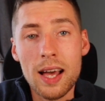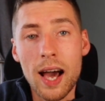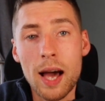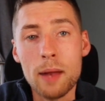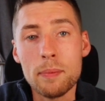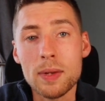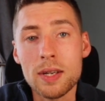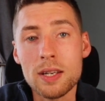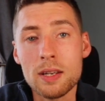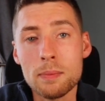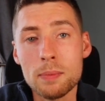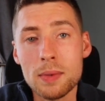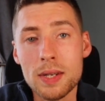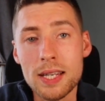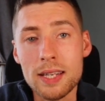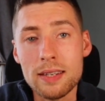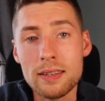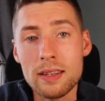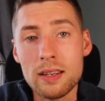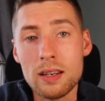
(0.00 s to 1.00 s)
had been
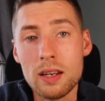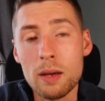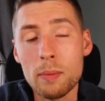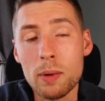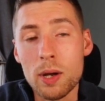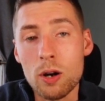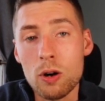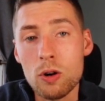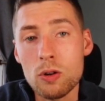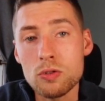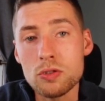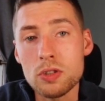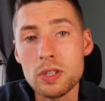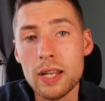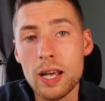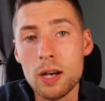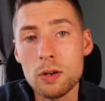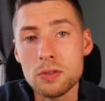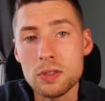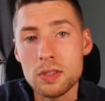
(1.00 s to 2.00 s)
completed about
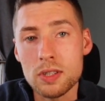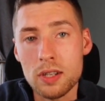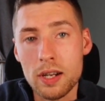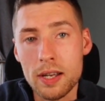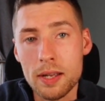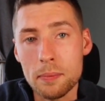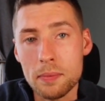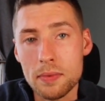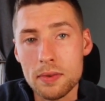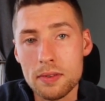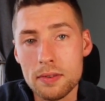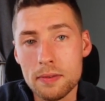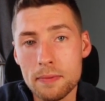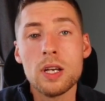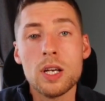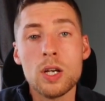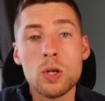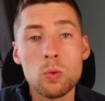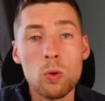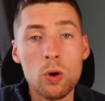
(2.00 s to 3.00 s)
100,000 times.
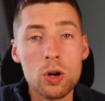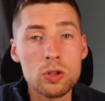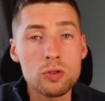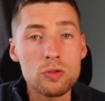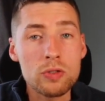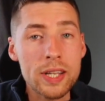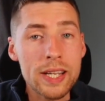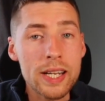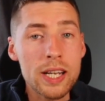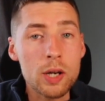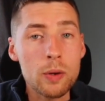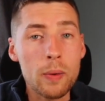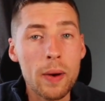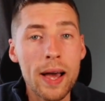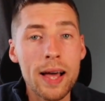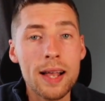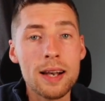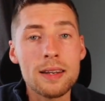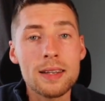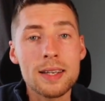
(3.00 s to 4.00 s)
It worked really
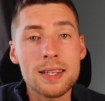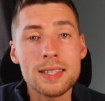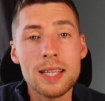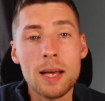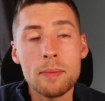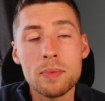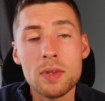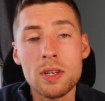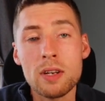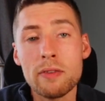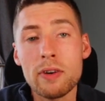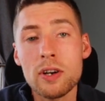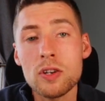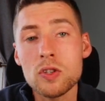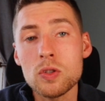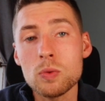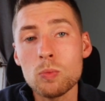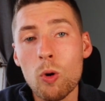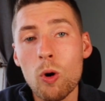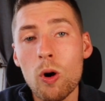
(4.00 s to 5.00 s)
well, except in a very
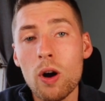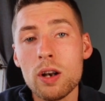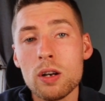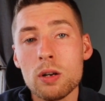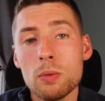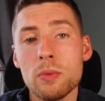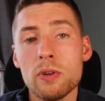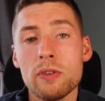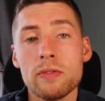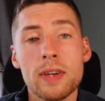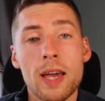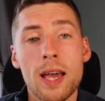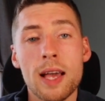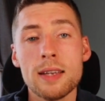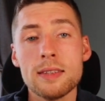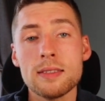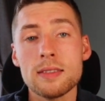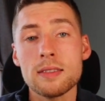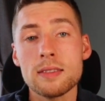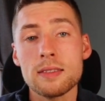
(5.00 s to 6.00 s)
small number of
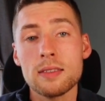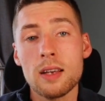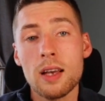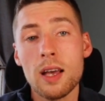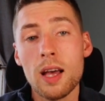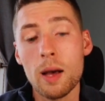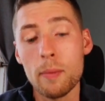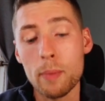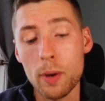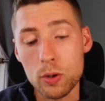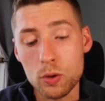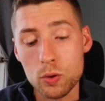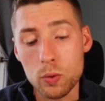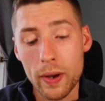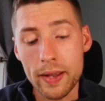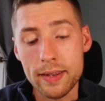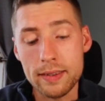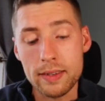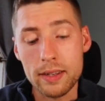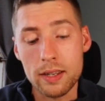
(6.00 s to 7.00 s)
cases, about
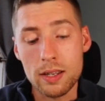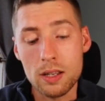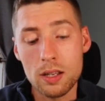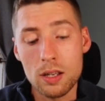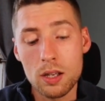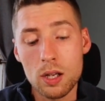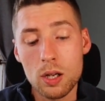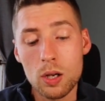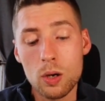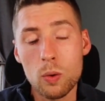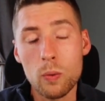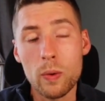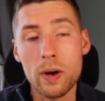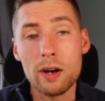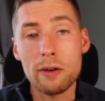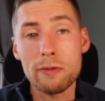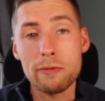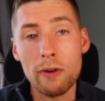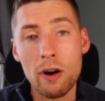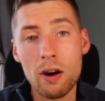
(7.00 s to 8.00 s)
20,
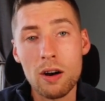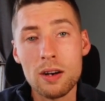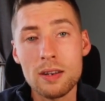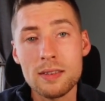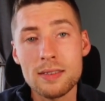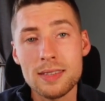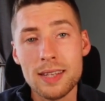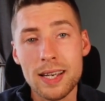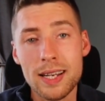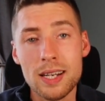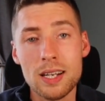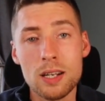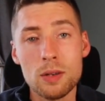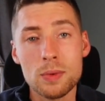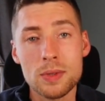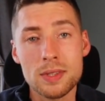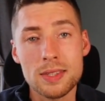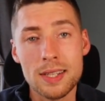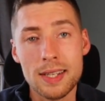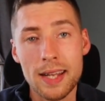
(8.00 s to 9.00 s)
where a foreign signal
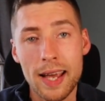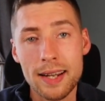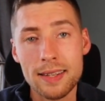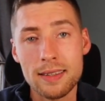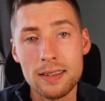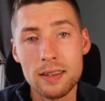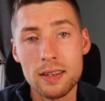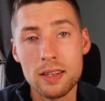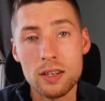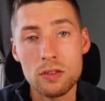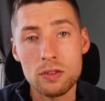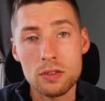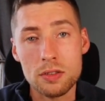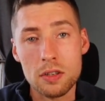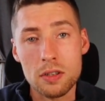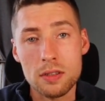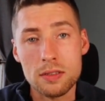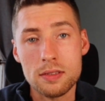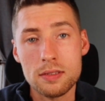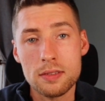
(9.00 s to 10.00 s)
was detected in the
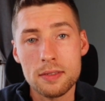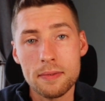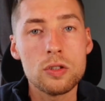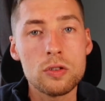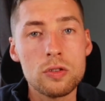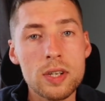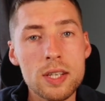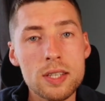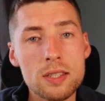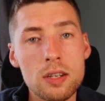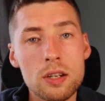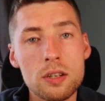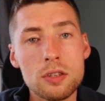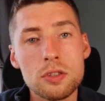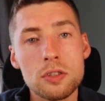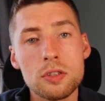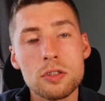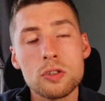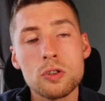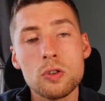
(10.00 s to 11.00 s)
results. The
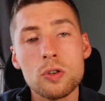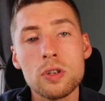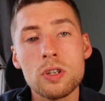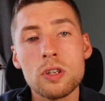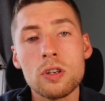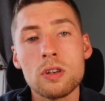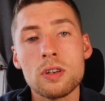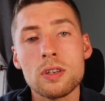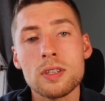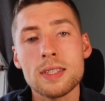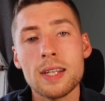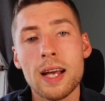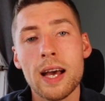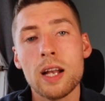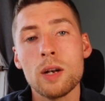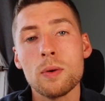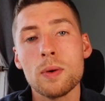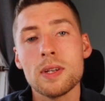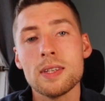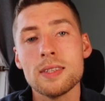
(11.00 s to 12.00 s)
researchers couldn't
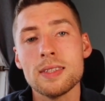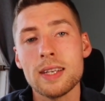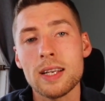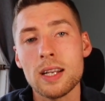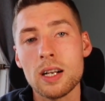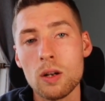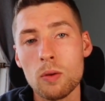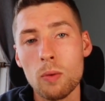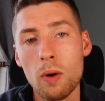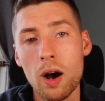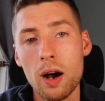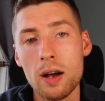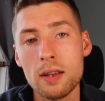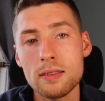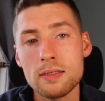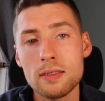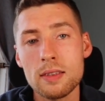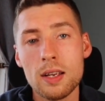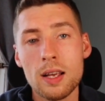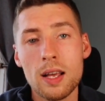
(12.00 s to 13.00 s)
understand what the signal
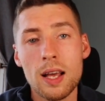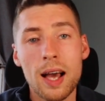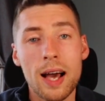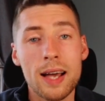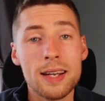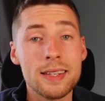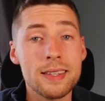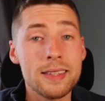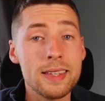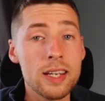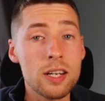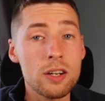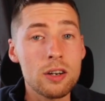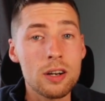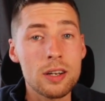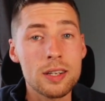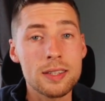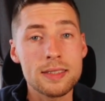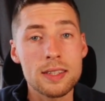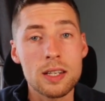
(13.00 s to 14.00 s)
was, and they
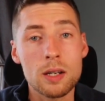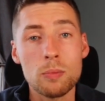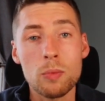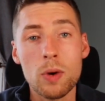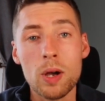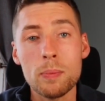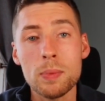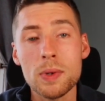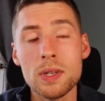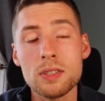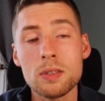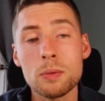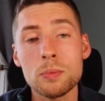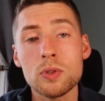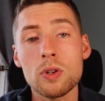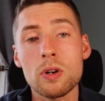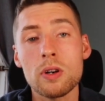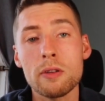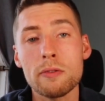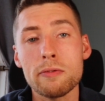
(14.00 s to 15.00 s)
theorised that it might be some
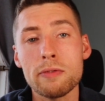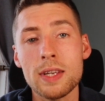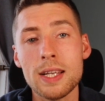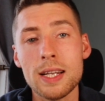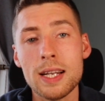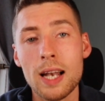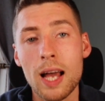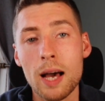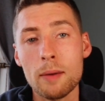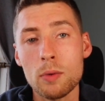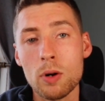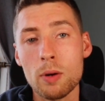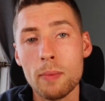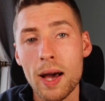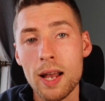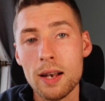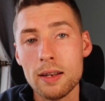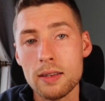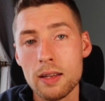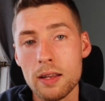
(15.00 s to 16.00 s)
sort of fetal
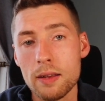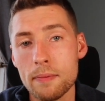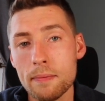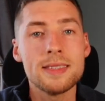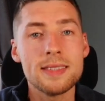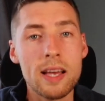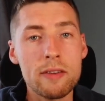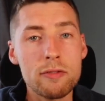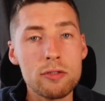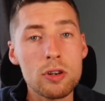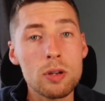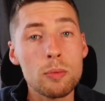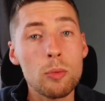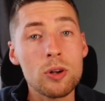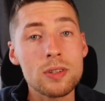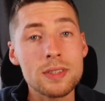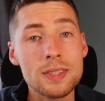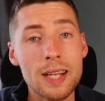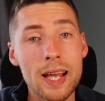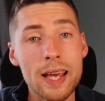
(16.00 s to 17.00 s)
abnormality. Several
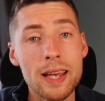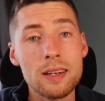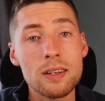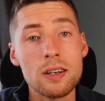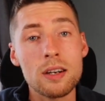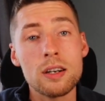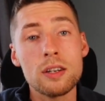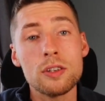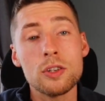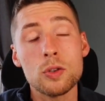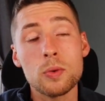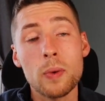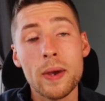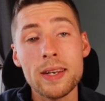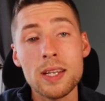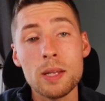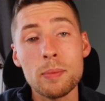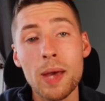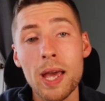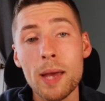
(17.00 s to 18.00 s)
months later, the
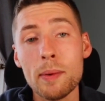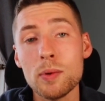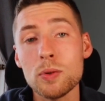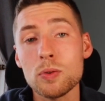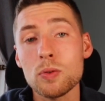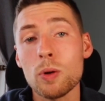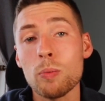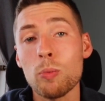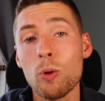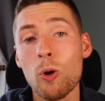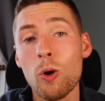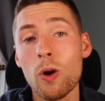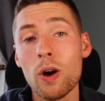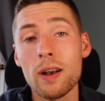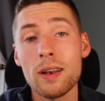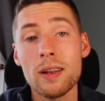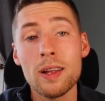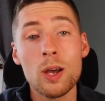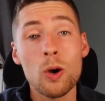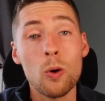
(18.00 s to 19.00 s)
20 babies were
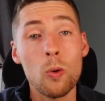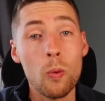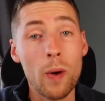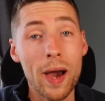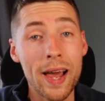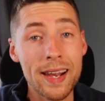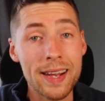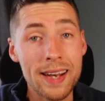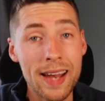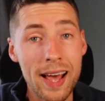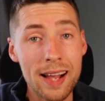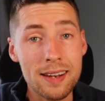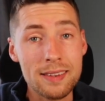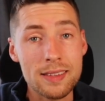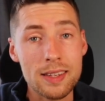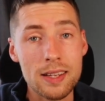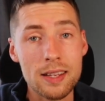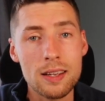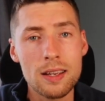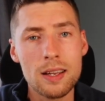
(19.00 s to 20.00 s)
born, well and
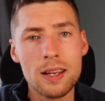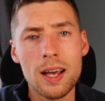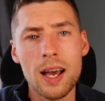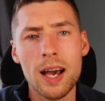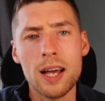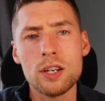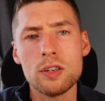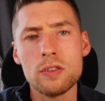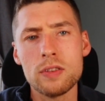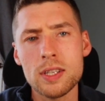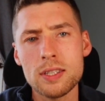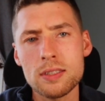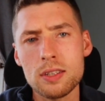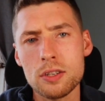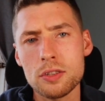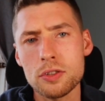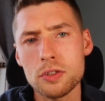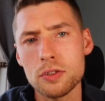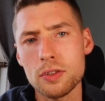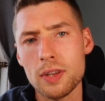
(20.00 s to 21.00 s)
healthy, and the
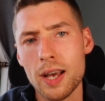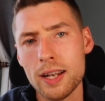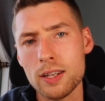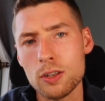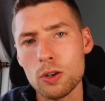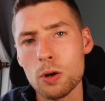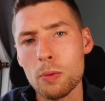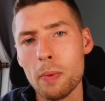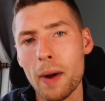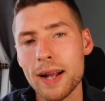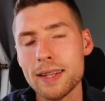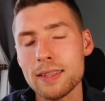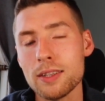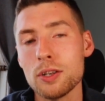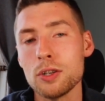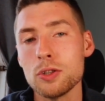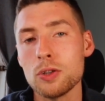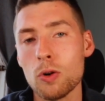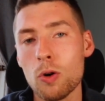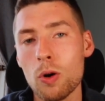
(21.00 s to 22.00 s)
researchers had to go back
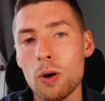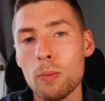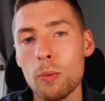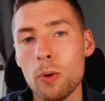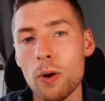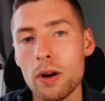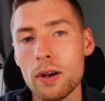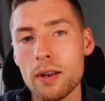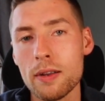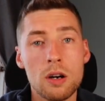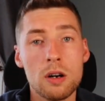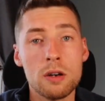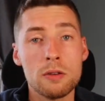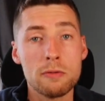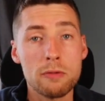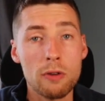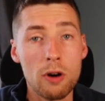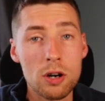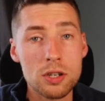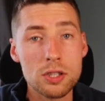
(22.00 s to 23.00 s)
to the drawing board.
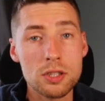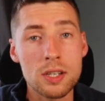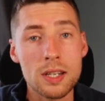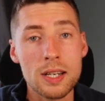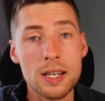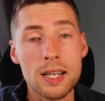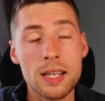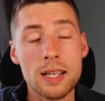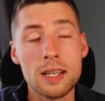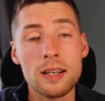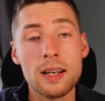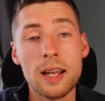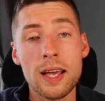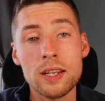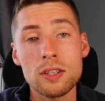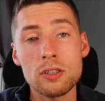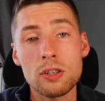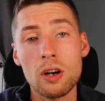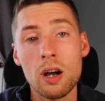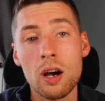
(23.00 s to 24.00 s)
Unfortunately,
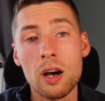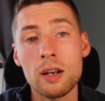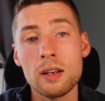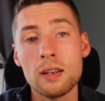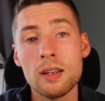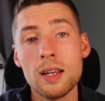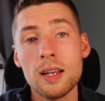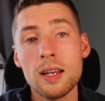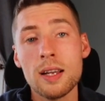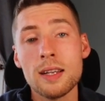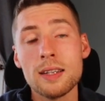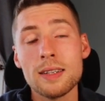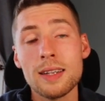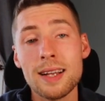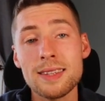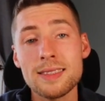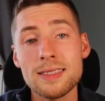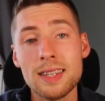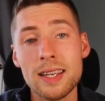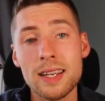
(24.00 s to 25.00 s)
later on,
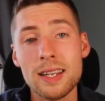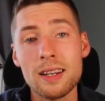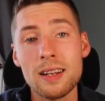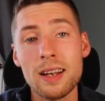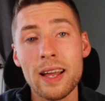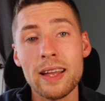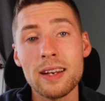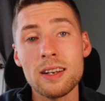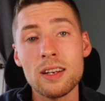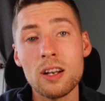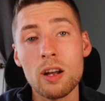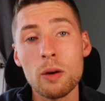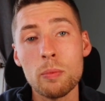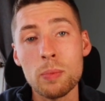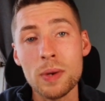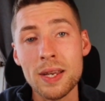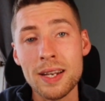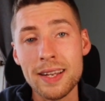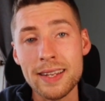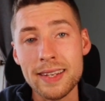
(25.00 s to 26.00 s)
that signal ended
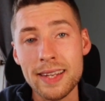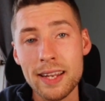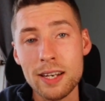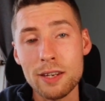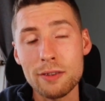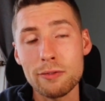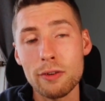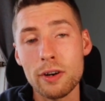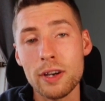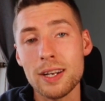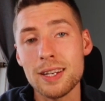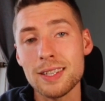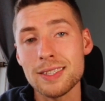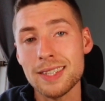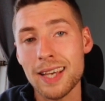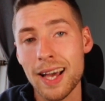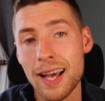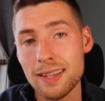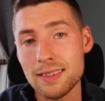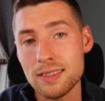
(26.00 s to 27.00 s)
up being identified as
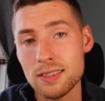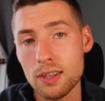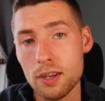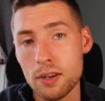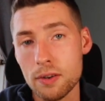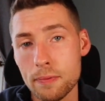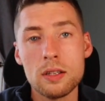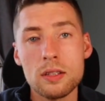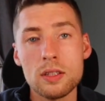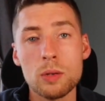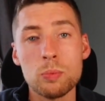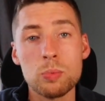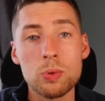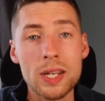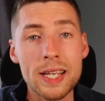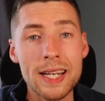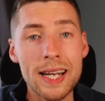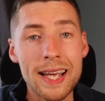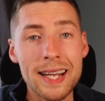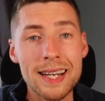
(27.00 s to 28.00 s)
cancer. The
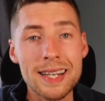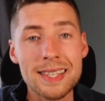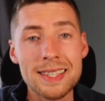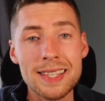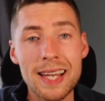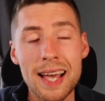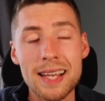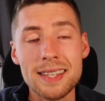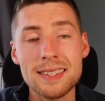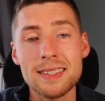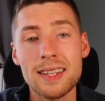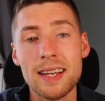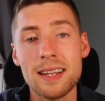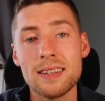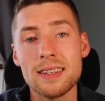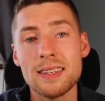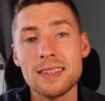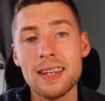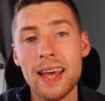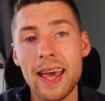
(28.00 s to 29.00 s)
prenatal test had
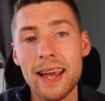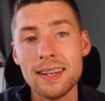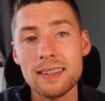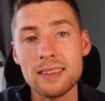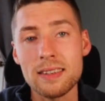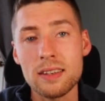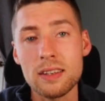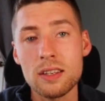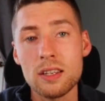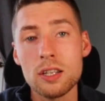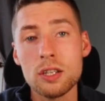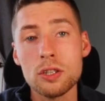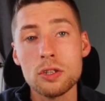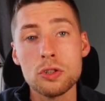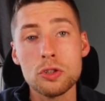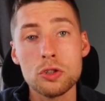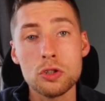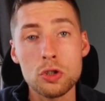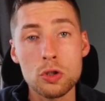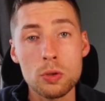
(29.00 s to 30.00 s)
detected
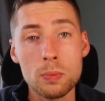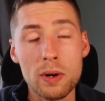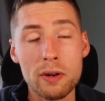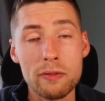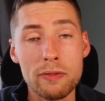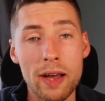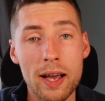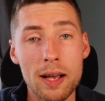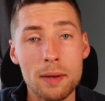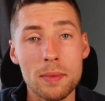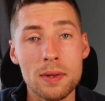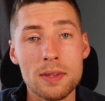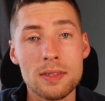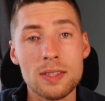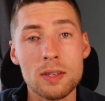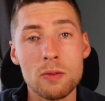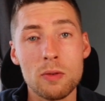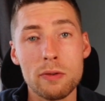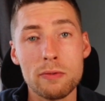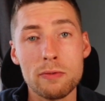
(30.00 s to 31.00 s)
tumour
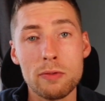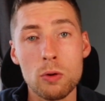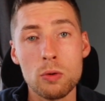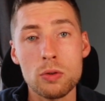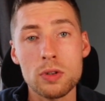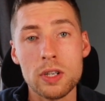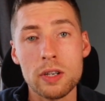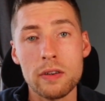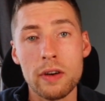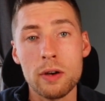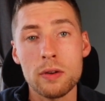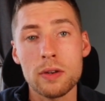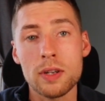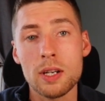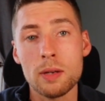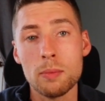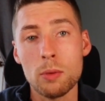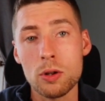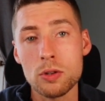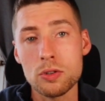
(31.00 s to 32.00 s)
fragments that were floating around
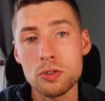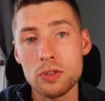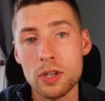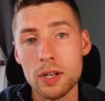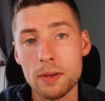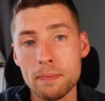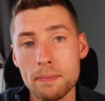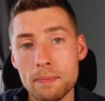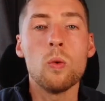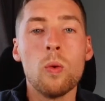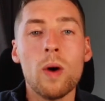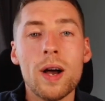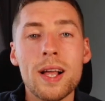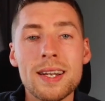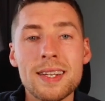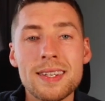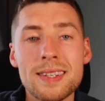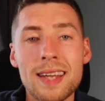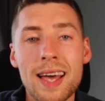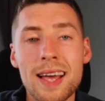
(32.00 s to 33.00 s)
in the bloodstream.
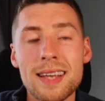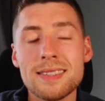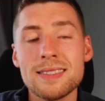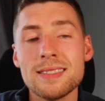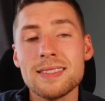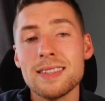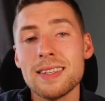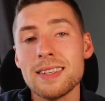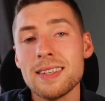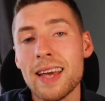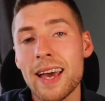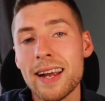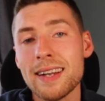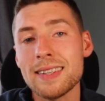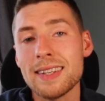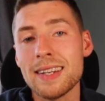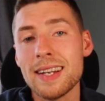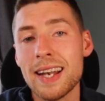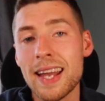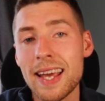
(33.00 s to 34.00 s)
While the test
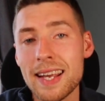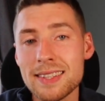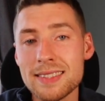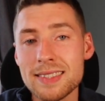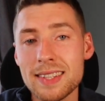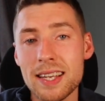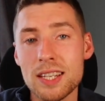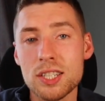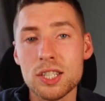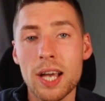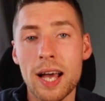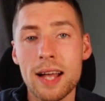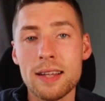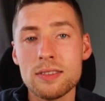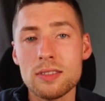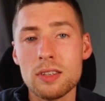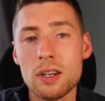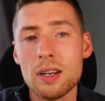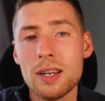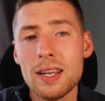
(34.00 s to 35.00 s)
detected late stage
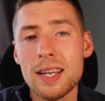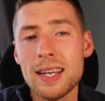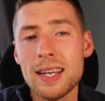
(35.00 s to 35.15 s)
cancer,